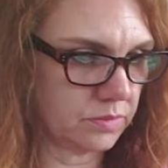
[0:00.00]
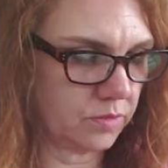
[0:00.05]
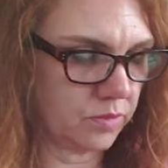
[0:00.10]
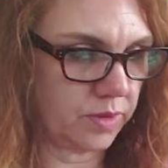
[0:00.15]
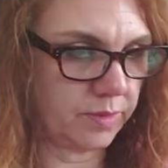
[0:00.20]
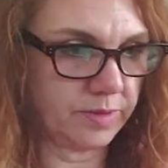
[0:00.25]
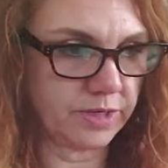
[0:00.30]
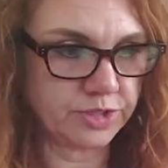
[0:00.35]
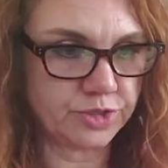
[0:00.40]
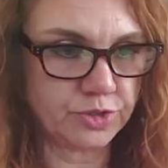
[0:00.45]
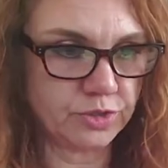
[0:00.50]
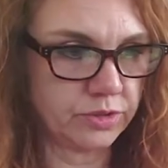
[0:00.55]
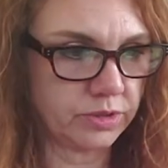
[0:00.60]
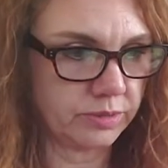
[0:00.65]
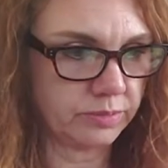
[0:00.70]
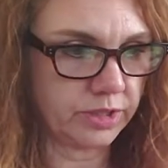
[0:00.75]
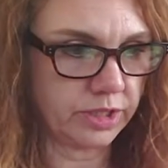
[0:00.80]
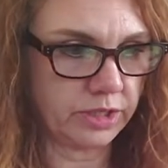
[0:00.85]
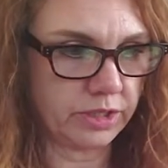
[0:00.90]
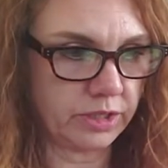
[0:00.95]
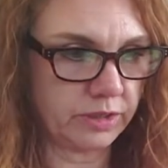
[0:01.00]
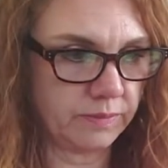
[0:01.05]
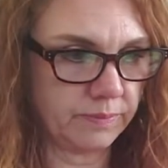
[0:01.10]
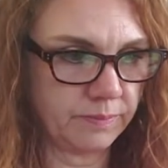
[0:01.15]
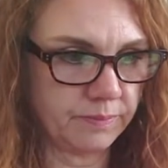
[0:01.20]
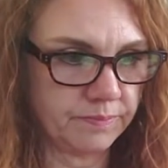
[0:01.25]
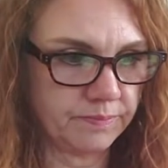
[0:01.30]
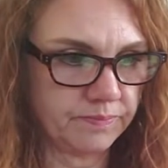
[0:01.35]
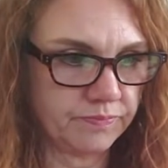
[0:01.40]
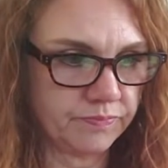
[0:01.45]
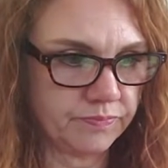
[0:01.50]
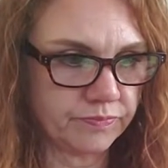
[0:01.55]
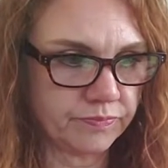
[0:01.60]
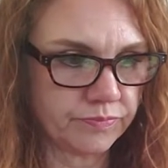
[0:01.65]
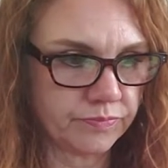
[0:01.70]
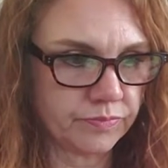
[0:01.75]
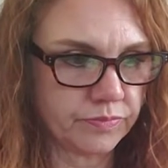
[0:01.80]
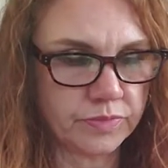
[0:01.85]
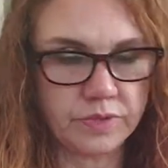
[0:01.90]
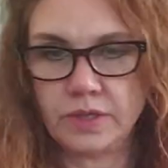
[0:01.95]
Why am I totally blinking?
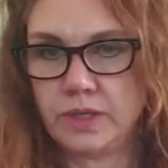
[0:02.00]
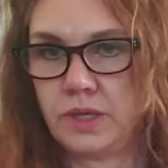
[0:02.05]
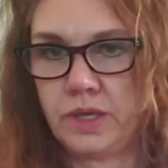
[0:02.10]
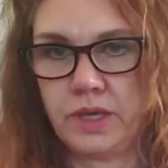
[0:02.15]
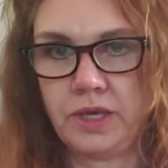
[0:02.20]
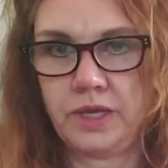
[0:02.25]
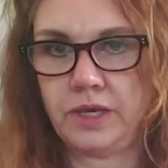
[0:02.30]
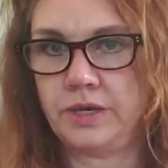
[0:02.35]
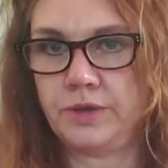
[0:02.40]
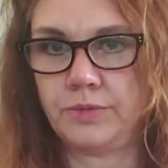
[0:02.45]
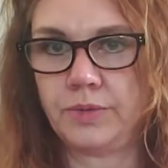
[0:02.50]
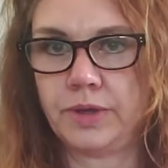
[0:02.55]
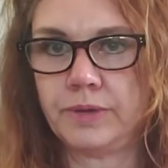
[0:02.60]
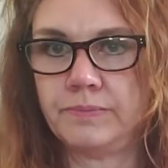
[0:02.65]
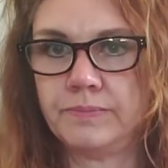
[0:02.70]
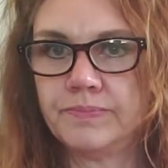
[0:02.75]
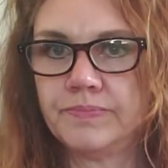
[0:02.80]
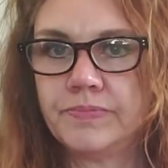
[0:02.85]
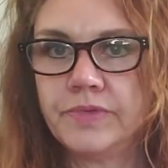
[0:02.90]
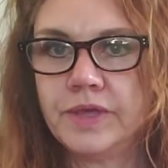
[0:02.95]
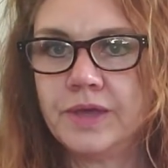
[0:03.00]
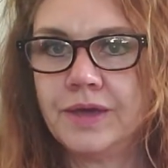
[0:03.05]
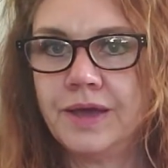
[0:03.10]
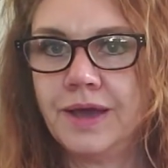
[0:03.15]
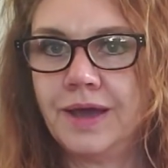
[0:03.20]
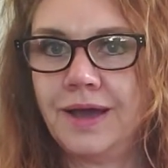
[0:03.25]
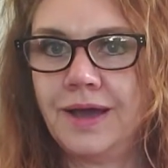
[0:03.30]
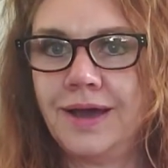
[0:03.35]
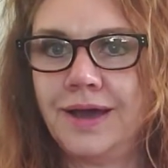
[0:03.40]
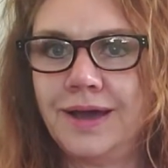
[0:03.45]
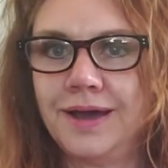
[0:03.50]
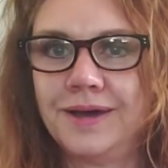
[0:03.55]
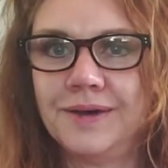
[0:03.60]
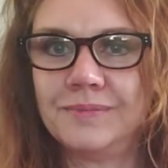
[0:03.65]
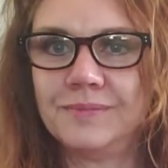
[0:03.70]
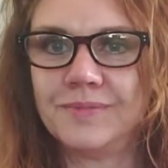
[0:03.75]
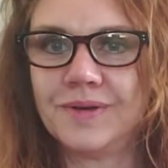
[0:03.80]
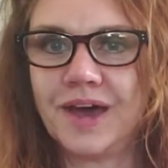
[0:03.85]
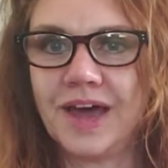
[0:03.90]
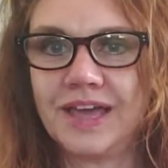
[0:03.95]
Anyway,
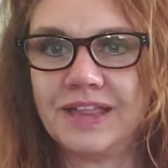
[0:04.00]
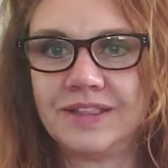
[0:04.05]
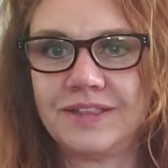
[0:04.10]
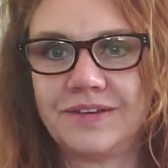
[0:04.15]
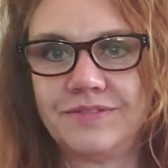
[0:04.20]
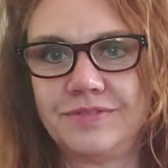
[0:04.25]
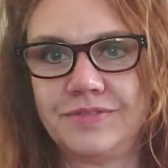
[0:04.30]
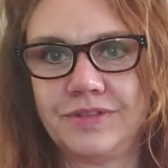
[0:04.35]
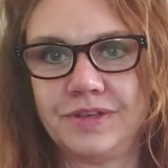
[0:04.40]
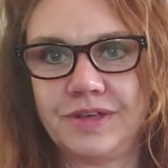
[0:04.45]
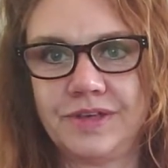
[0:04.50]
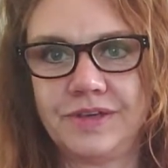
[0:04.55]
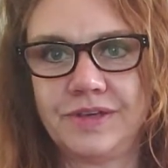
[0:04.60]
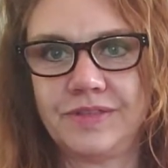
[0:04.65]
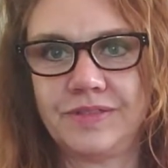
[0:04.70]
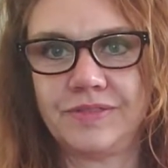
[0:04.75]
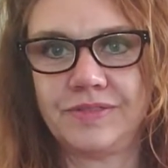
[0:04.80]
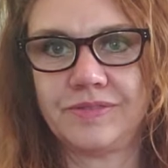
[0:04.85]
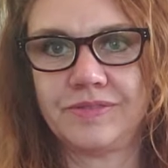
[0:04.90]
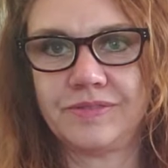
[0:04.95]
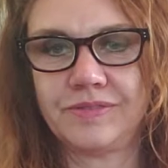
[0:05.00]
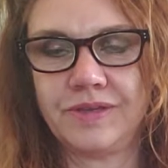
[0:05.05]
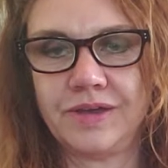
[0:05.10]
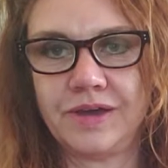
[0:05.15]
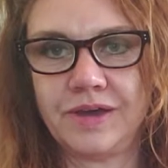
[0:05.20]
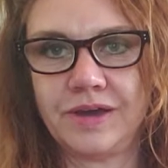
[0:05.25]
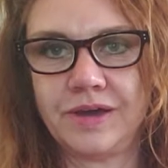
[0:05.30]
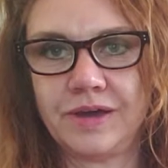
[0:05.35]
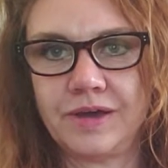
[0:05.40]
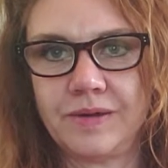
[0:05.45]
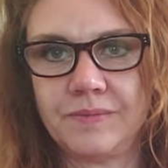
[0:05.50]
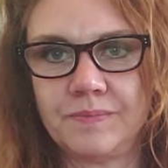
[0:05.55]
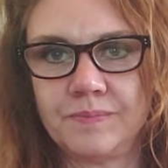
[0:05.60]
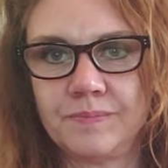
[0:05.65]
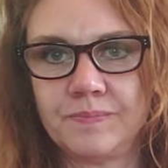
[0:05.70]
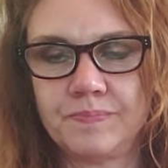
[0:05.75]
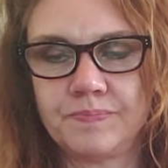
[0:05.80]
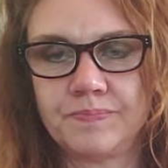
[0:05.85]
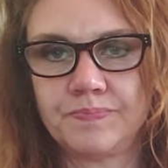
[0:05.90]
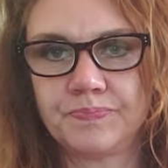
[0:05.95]
um, I love the um,
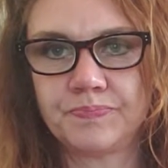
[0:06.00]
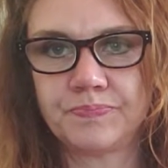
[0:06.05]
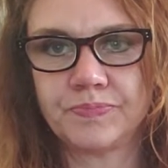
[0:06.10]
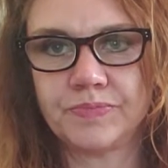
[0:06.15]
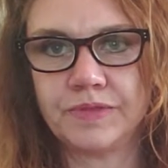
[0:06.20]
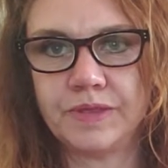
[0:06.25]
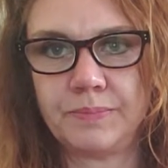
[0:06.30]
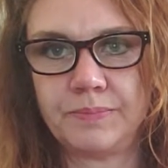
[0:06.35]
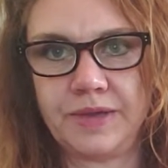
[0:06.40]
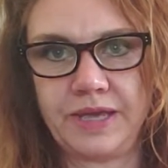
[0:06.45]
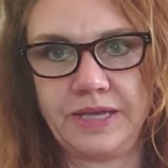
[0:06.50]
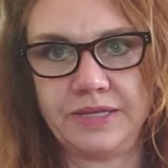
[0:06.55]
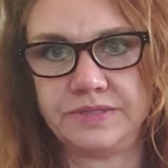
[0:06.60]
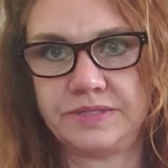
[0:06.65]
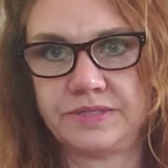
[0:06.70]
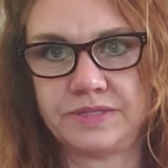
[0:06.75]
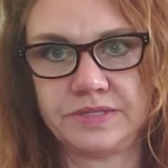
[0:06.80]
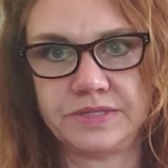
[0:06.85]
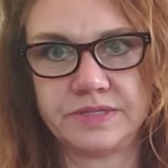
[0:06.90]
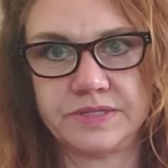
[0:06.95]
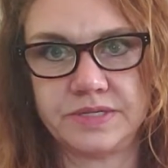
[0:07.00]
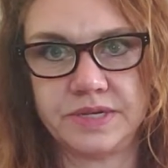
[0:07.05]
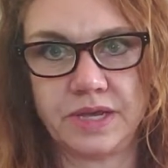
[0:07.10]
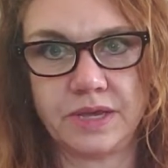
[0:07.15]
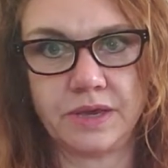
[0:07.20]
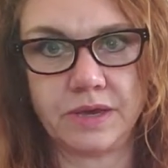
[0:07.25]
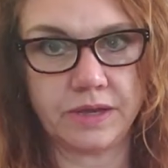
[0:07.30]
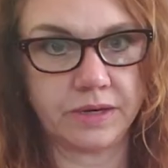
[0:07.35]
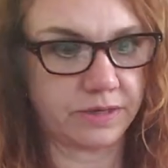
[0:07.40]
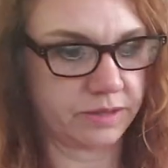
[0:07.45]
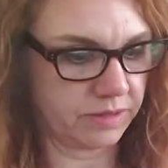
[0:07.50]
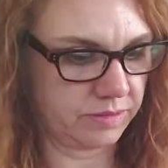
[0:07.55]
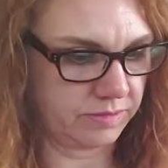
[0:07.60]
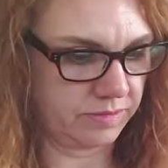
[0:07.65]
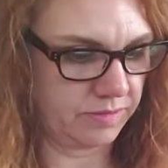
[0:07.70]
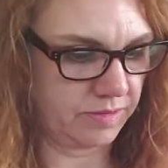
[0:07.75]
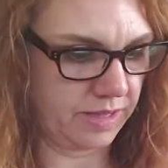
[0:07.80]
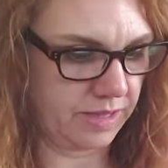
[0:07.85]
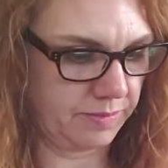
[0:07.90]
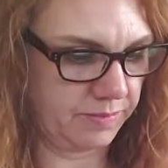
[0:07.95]
lip paints that stay on
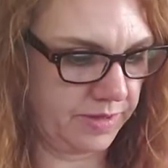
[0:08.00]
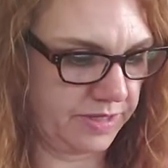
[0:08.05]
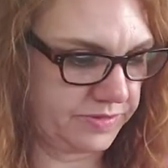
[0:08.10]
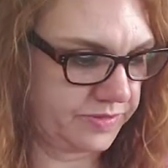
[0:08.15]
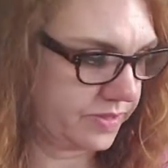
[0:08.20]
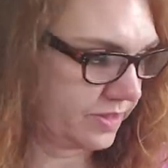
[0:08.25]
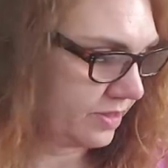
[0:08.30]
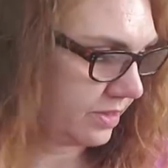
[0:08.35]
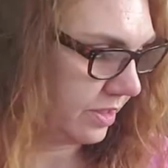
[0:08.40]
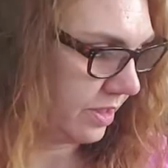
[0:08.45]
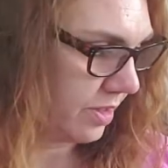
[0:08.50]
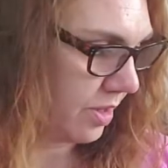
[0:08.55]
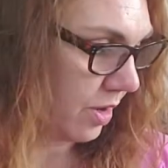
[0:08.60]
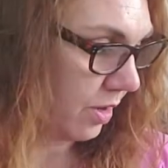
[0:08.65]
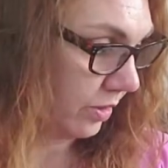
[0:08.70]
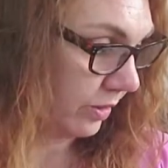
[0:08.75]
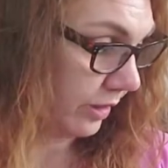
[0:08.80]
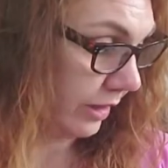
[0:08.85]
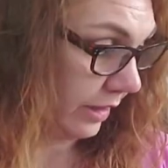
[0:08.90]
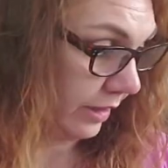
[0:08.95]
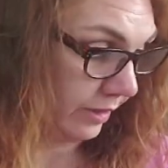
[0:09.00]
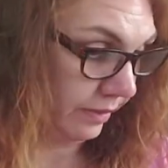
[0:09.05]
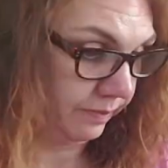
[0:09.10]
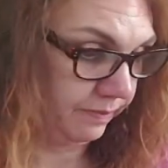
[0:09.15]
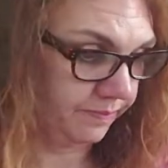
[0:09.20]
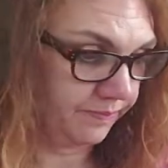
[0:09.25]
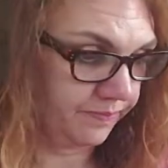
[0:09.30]
like basically all day.